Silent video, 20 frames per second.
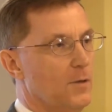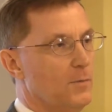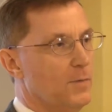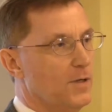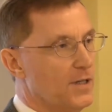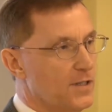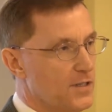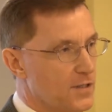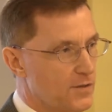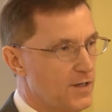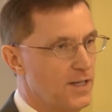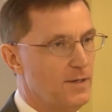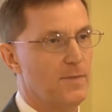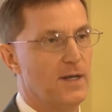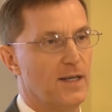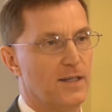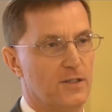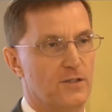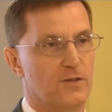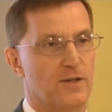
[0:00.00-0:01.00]
because their
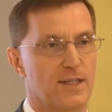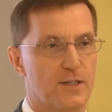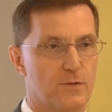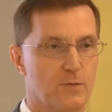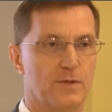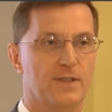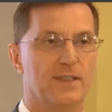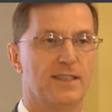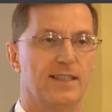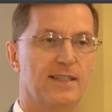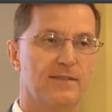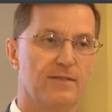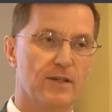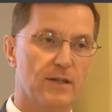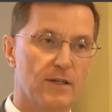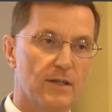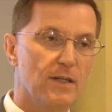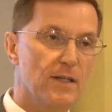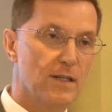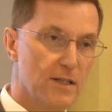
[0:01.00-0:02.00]
email address will
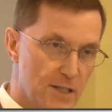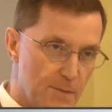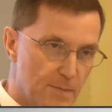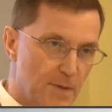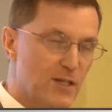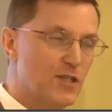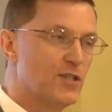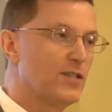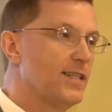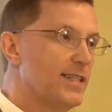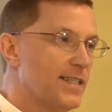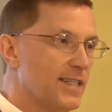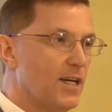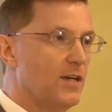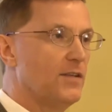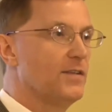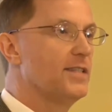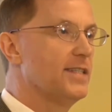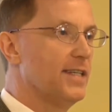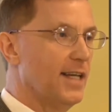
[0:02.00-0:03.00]
deliver specialist
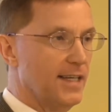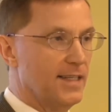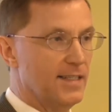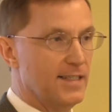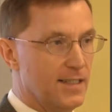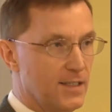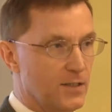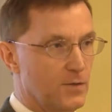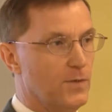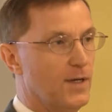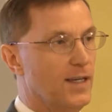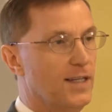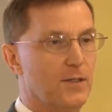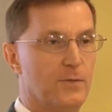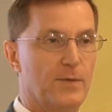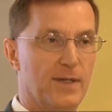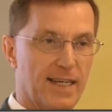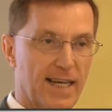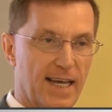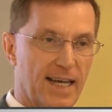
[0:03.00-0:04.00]
content in a way
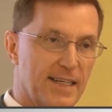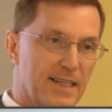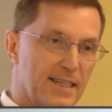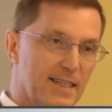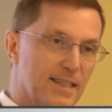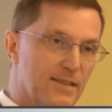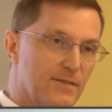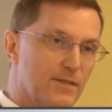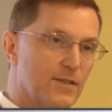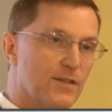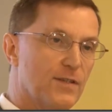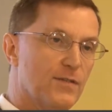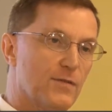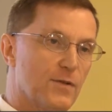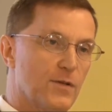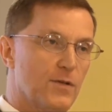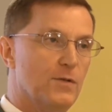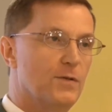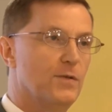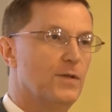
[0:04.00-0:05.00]
that we can't deliver
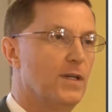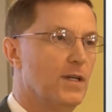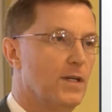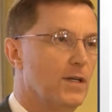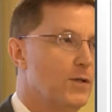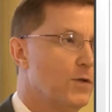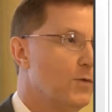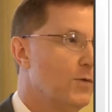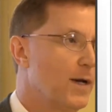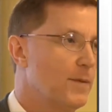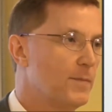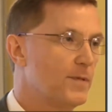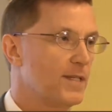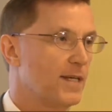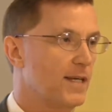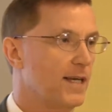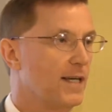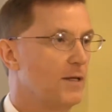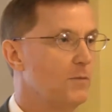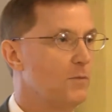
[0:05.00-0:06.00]
through the
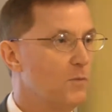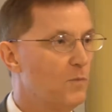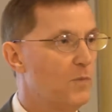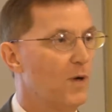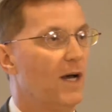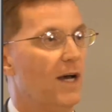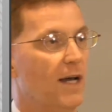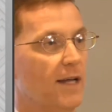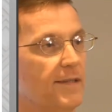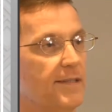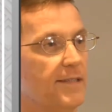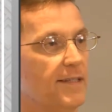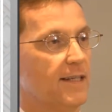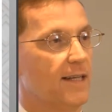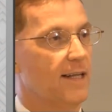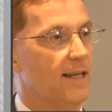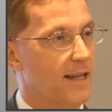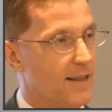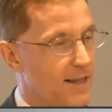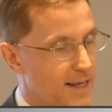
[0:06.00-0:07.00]
website. But
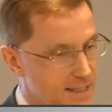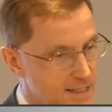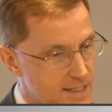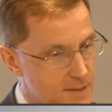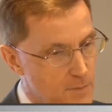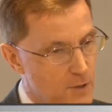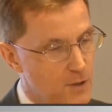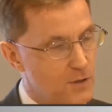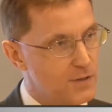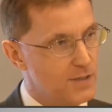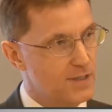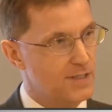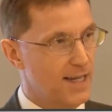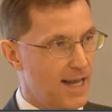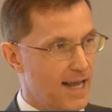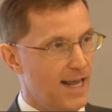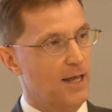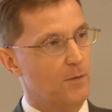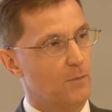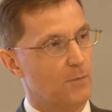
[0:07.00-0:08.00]
that small
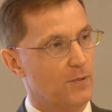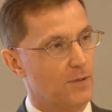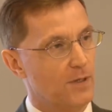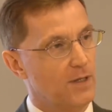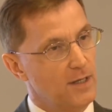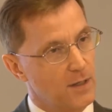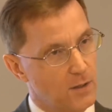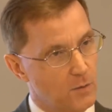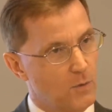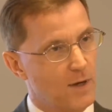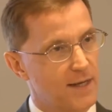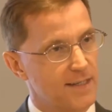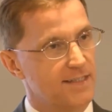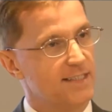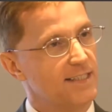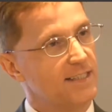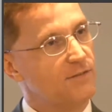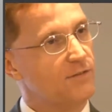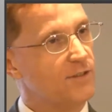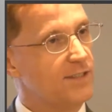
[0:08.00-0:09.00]
step,
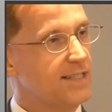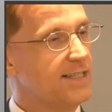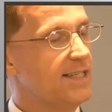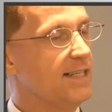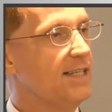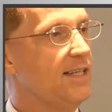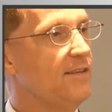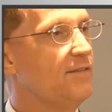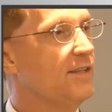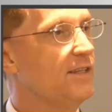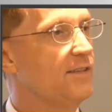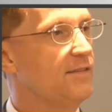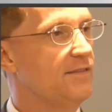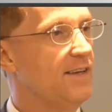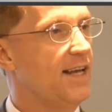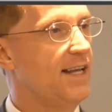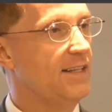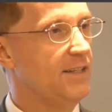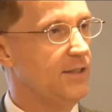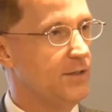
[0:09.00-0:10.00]
whilst delivering significant
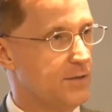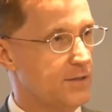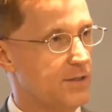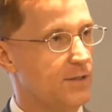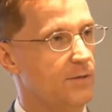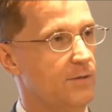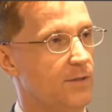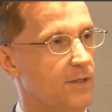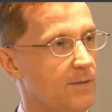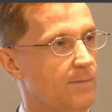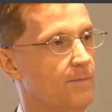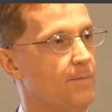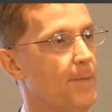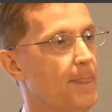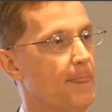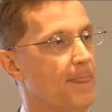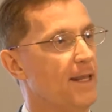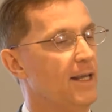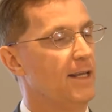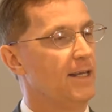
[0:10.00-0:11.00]
value to them,
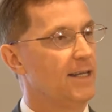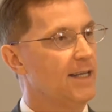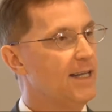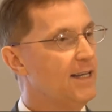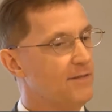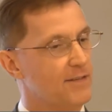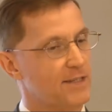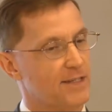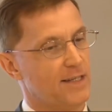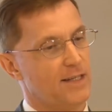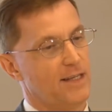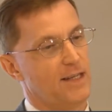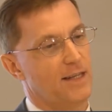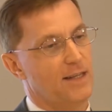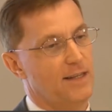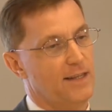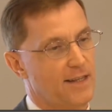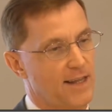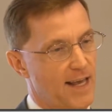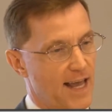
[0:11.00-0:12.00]
gives
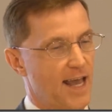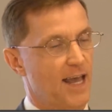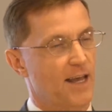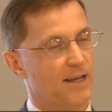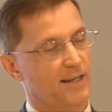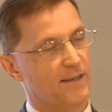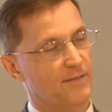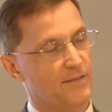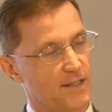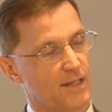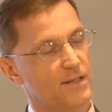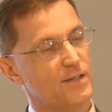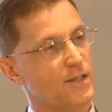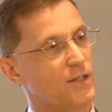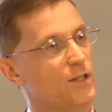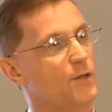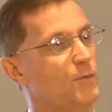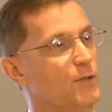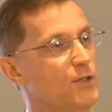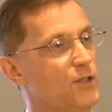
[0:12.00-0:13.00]
that gives us
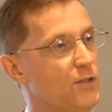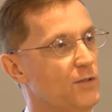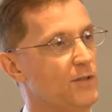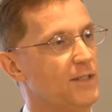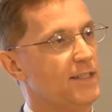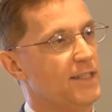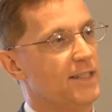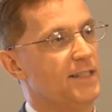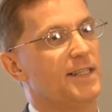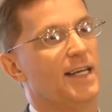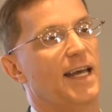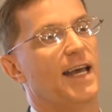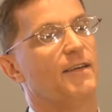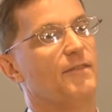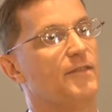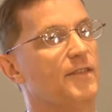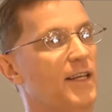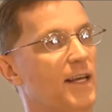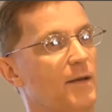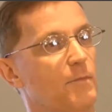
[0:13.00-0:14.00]
an opportunity to
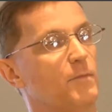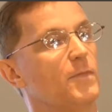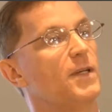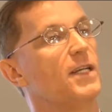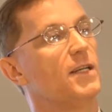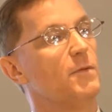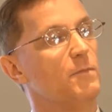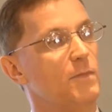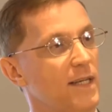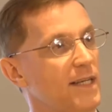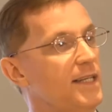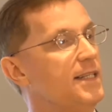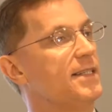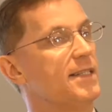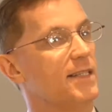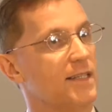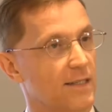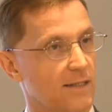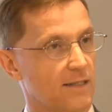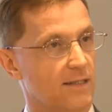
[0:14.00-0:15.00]
have them
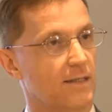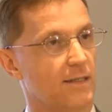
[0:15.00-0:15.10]
commit